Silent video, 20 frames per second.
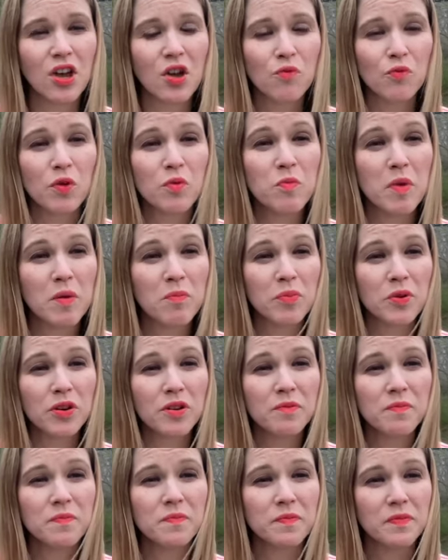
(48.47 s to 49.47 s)
Remember,
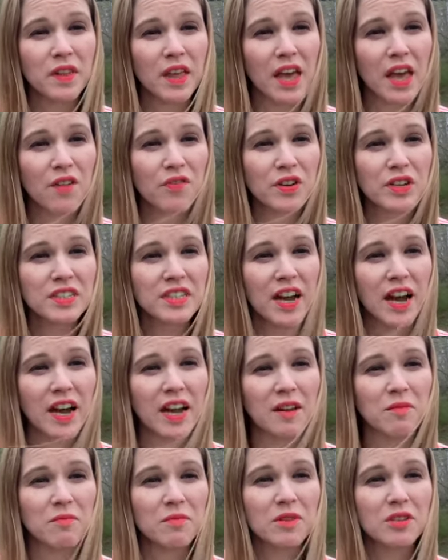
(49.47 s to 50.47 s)
every
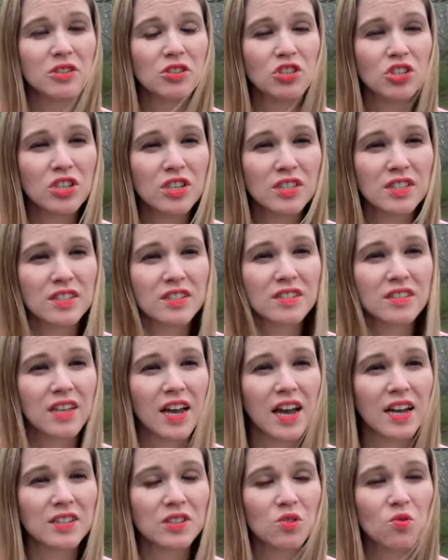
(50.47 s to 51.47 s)
time Jesus
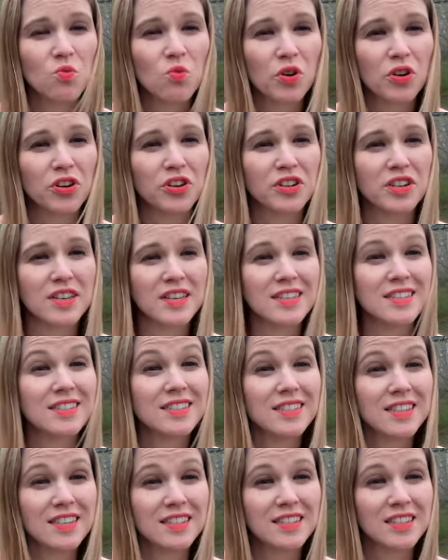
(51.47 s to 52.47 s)
has a word in
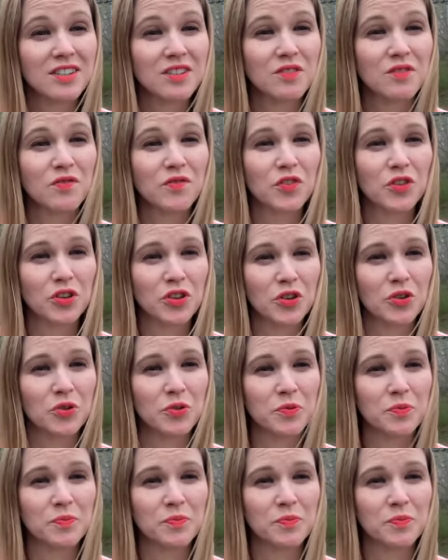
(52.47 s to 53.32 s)
season for you.